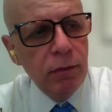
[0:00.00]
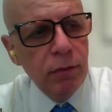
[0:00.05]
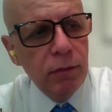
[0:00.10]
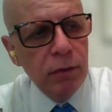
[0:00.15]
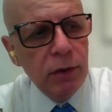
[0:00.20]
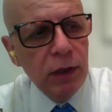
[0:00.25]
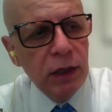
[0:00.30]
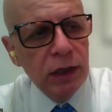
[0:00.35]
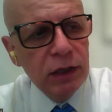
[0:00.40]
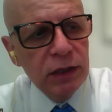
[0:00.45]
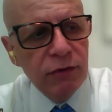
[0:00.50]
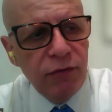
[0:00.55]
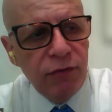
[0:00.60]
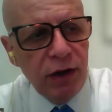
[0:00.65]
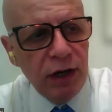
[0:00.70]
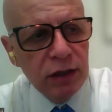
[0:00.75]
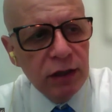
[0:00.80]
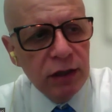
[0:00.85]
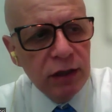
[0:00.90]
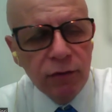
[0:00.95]
there is a
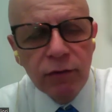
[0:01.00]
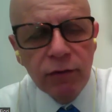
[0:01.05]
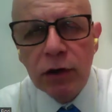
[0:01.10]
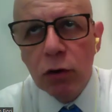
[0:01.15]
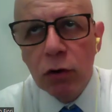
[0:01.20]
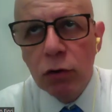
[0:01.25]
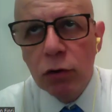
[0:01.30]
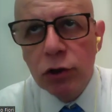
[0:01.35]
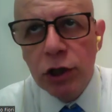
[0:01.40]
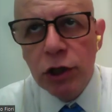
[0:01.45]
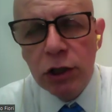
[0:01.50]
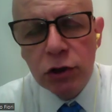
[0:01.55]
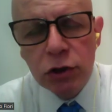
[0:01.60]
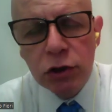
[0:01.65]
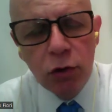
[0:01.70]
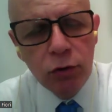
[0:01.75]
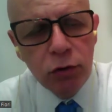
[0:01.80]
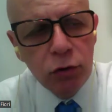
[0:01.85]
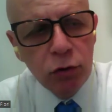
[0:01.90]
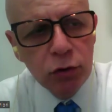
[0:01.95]
phase of
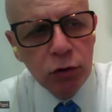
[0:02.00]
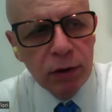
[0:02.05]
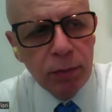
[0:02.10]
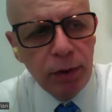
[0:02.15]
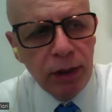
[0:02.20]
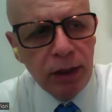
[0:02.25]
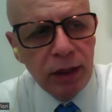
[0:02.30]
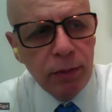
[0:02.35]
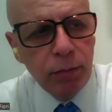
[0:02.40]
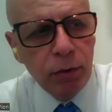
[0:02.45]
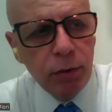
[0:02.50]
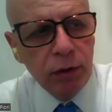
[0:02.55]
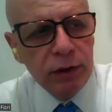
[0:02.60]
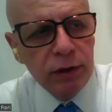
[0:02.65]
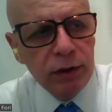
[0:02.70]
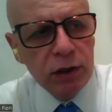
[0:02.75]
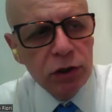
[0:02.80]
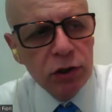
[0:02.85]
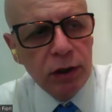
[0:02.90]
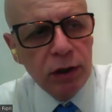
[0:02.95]
negotiation to the
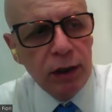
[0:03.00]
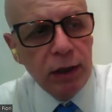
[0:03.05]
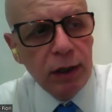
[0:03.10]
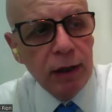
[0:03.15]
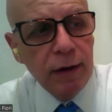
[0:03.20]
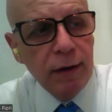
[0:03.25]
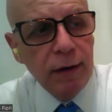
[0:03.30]
plenipotentiary.